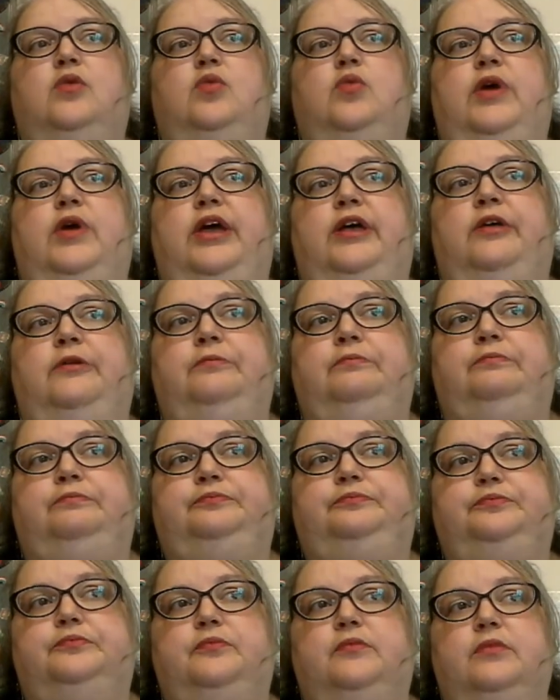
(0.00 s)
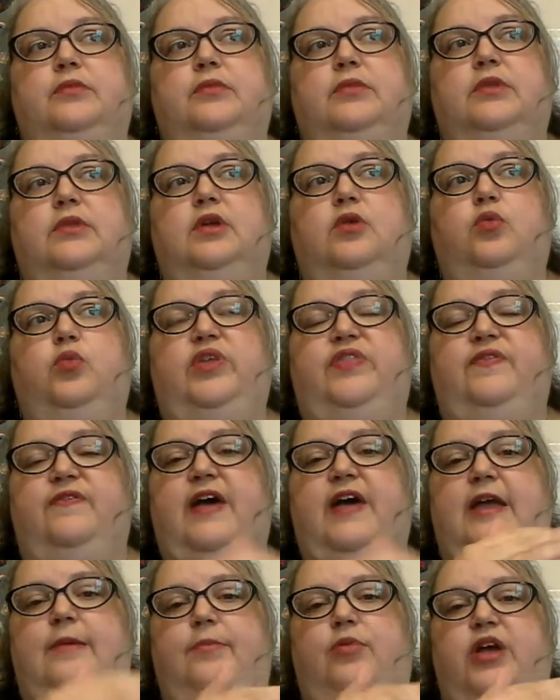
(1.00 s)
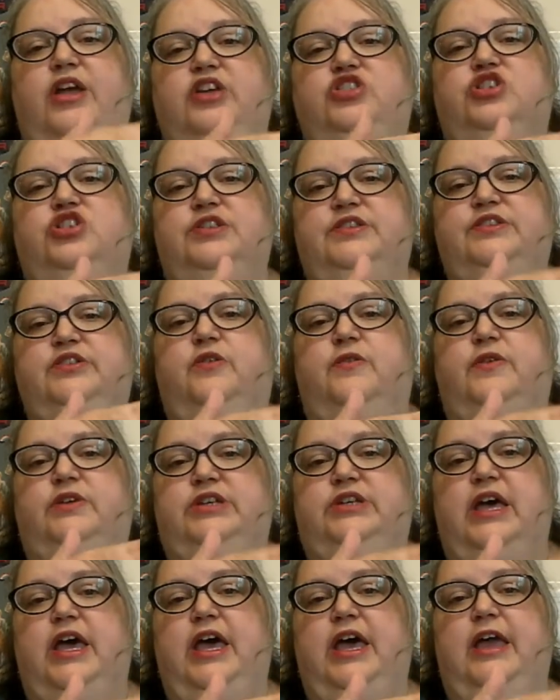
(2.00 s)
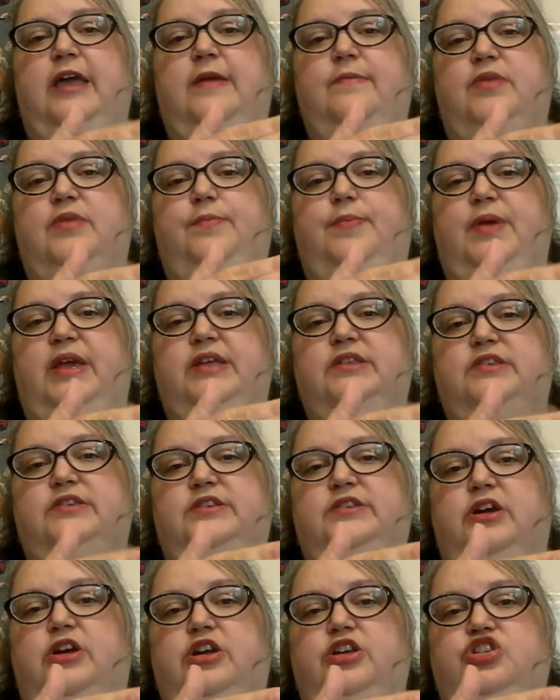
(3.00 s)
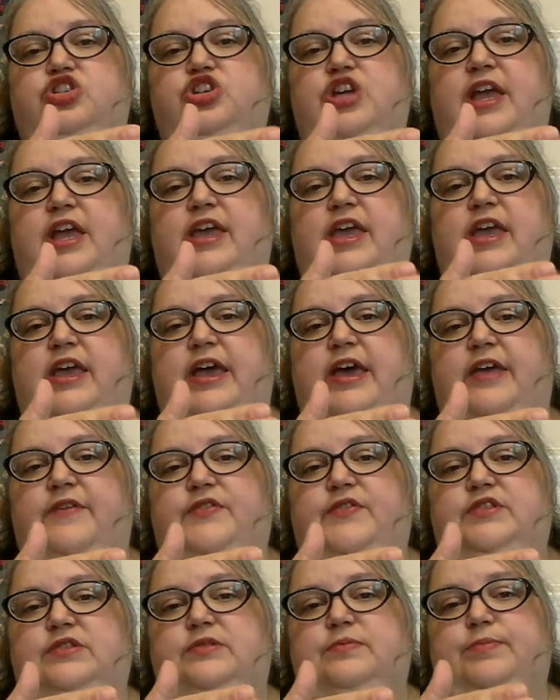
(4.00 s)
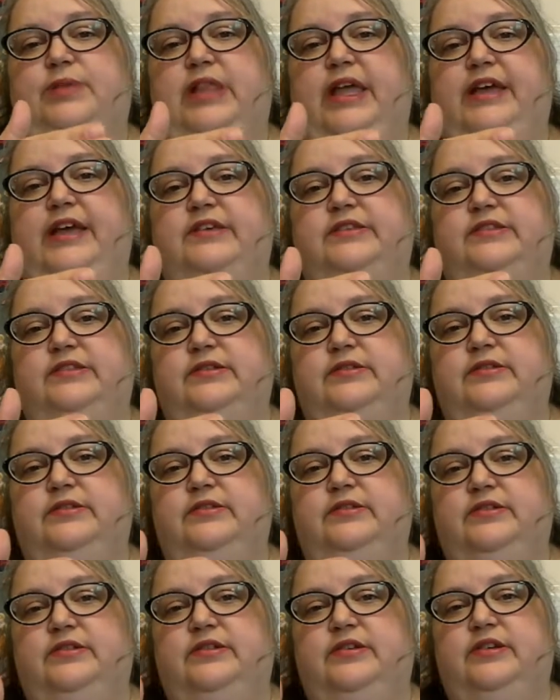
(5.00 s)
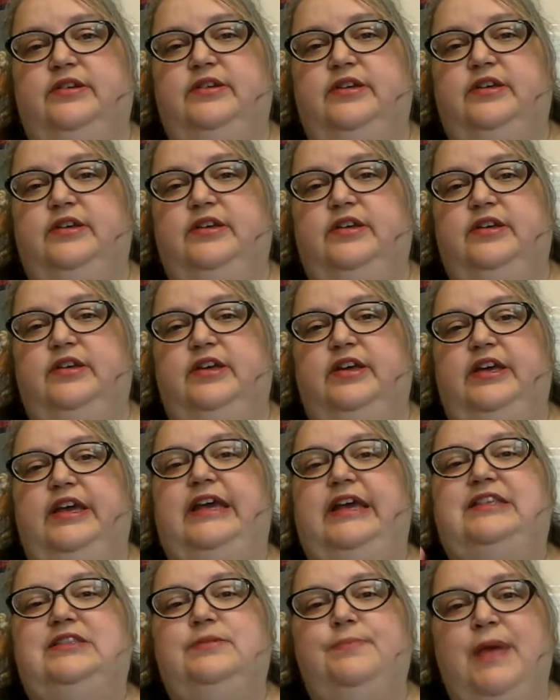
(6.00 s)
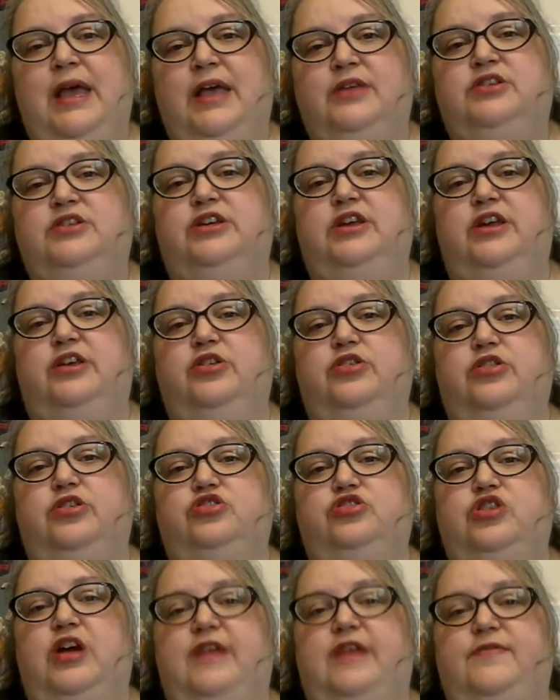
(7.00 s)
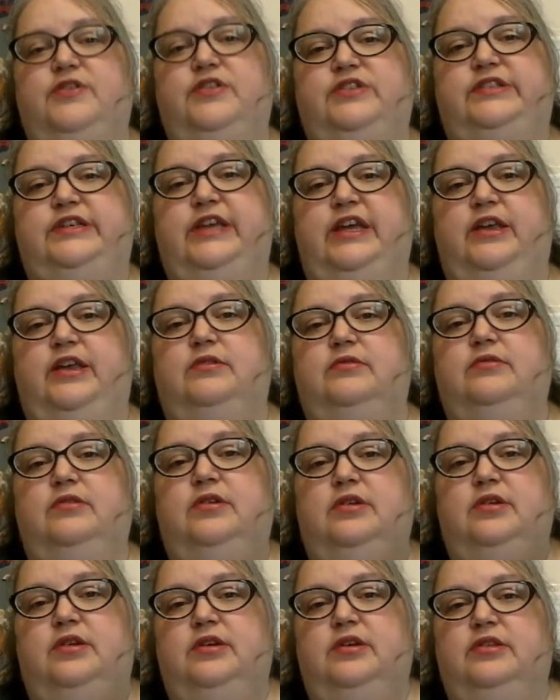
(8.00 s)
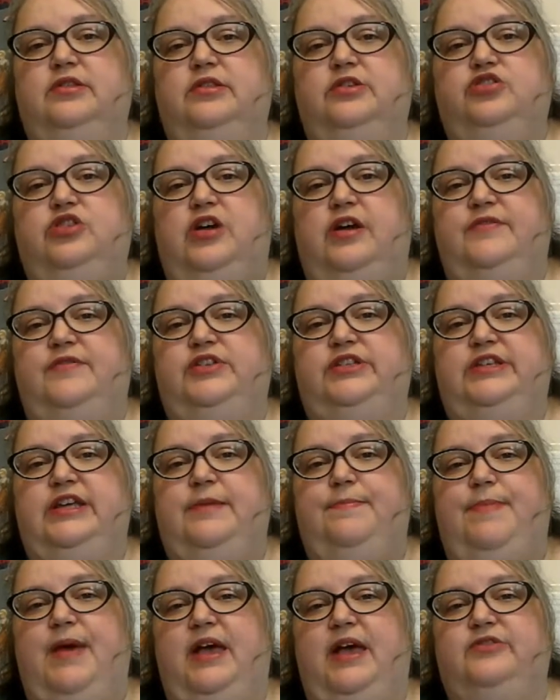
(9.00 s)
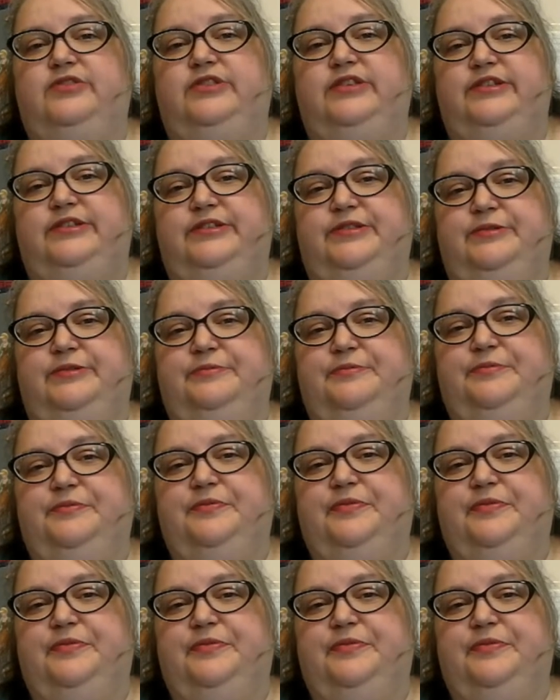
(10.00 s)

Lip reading: Well, with vibrations over time, the pin started shaking out of place. It's mounted under the driver's seat. The driver's seat bounces.